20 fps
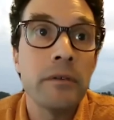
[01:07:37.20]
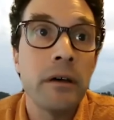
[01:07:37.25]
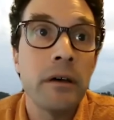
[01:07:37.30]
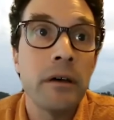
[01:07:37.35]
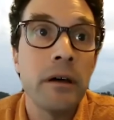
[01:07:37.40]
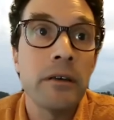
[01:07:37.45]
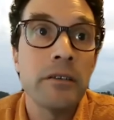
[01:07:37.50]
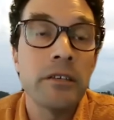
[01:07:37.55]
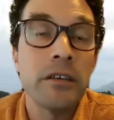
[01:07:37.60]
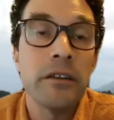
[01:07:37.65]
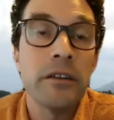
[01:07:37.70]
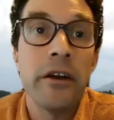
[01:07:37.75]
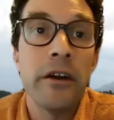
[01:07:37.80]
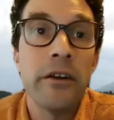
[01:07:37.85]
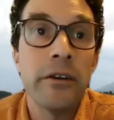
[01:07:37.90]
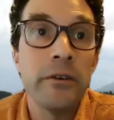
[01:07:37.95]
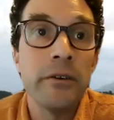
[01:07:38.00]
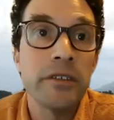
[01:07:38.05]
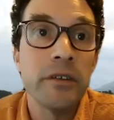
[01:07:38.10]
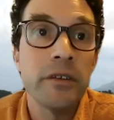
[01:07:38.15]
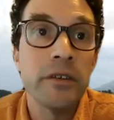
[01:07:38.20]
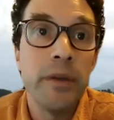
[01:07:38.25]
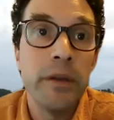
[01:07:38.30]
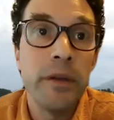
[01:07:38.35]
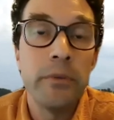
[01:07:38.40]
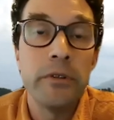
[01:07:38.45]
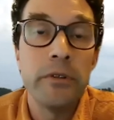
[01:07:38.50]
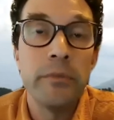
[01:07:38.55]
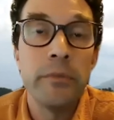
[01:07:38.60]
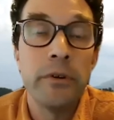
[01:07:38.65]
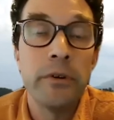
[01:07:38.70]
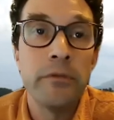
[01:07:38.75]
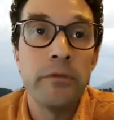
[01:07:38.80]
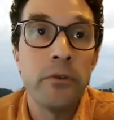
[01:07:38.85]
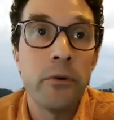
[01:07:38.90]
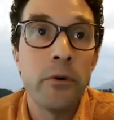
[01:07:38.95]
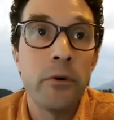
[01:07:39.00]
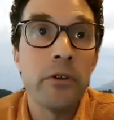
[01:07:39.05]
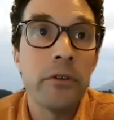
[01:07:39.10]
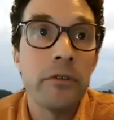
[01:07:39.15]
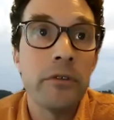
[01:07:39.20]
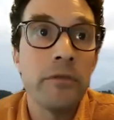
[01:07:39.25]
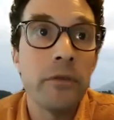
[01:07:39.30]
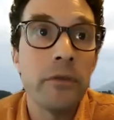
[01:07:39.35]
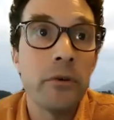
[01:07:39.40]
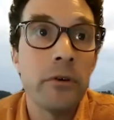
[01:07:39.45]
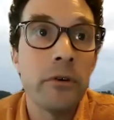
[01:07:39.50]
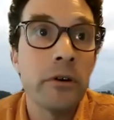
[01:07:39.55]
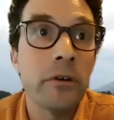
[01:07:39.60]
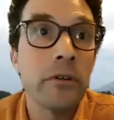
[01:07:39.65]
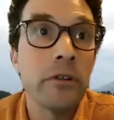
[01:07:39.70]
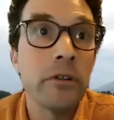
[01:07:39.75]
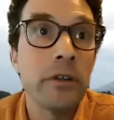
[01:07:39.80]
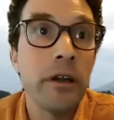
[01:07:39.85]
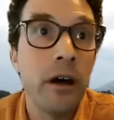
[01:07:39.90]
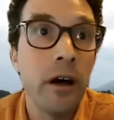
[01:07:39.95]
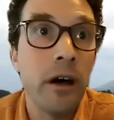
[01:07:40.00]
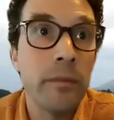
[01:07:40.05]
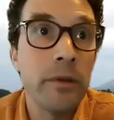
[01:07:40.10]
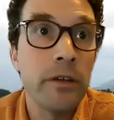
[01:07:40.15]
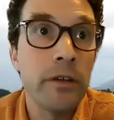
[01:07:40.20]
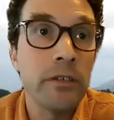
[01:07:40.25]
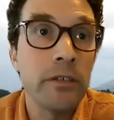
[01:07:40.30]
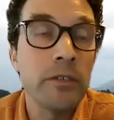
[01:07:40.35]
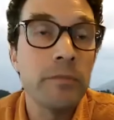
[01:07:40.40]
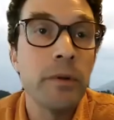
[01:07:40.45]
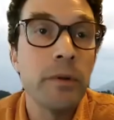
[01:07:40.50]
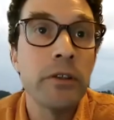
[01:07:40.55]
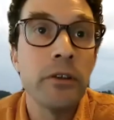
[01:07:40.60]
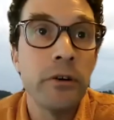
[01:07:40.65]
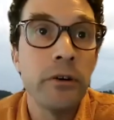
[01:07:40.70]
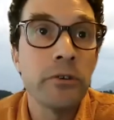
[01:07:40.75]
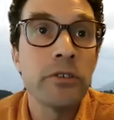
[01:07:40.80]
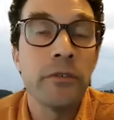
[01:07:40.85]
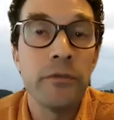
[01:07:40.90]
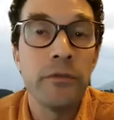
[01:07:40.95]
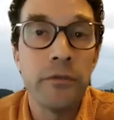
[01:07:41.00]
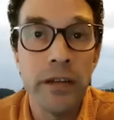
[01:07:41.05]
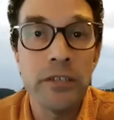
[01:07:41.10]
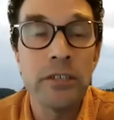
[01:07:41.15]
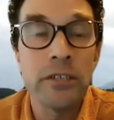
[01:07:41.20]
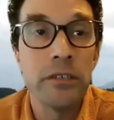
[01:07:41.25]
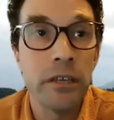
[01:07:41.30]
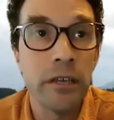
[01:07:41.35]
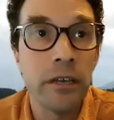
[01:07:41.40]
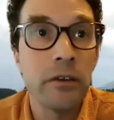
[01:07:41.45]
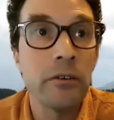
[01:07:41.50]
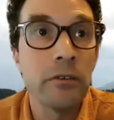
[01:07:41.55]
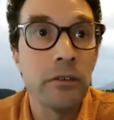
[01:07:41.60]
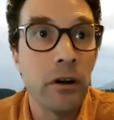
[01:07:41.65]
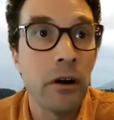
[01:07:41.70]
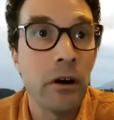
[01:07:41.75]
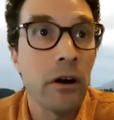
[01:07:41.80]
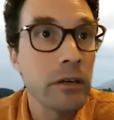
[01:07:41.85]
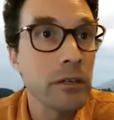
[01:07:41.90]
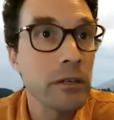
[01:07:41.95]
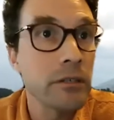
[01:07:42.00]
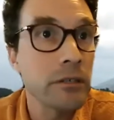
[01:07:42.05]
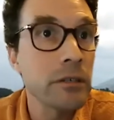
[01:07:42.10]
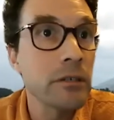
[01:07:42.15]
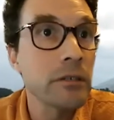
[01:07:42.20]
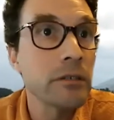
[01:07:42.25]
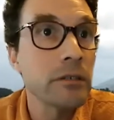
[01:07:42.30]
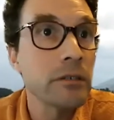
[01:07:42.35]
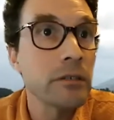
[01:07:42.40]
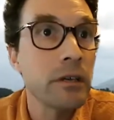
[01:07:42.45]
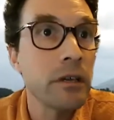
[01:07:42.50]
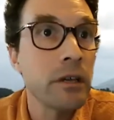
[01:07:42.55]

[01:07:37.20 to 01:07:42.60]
uh, scenarios that people have put forth for early hominins, but those are freshly killed carcasses.